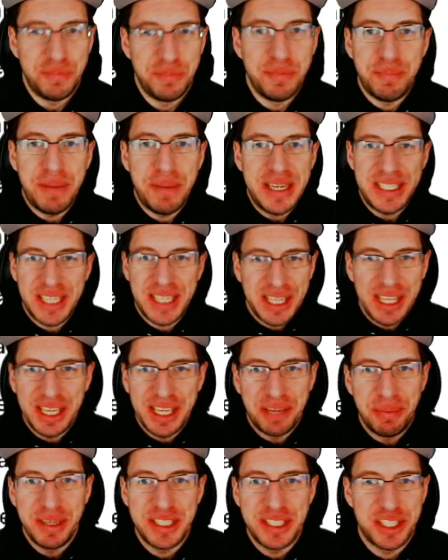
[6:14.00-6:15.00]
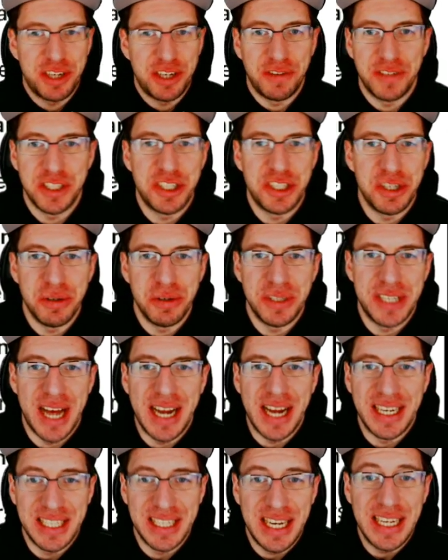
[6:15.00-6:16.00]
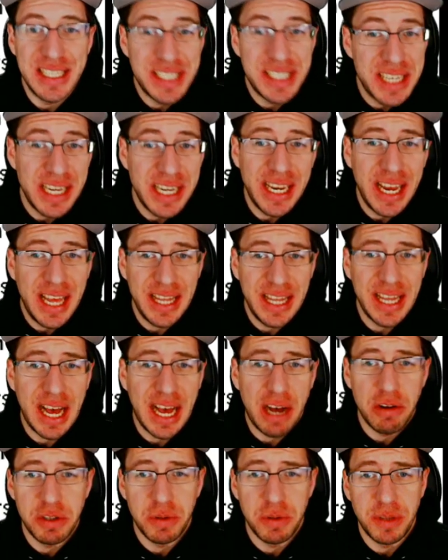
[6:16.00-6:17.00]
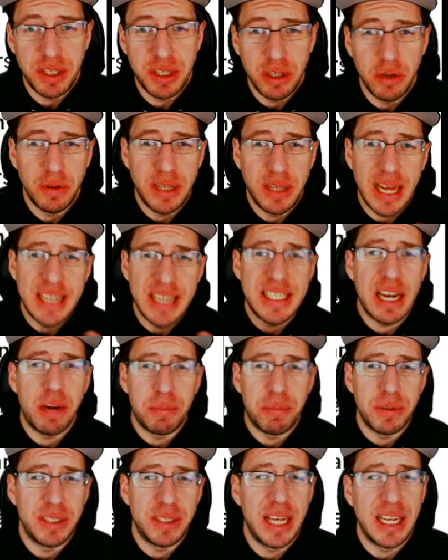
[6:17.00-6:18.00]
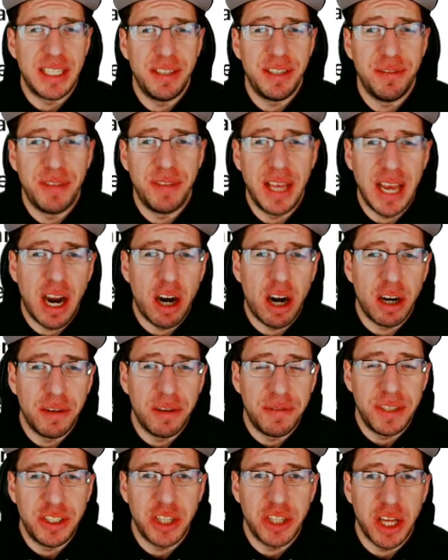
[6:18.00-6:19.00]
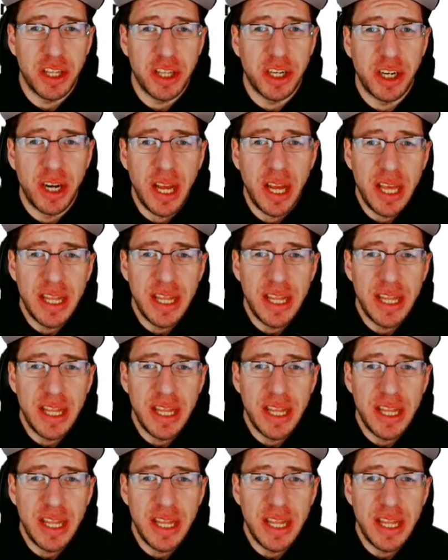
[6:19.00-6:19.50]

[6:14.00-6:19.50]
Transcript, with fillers: basically commit server suicide and sit in the house with you. That's how protective they are of each other.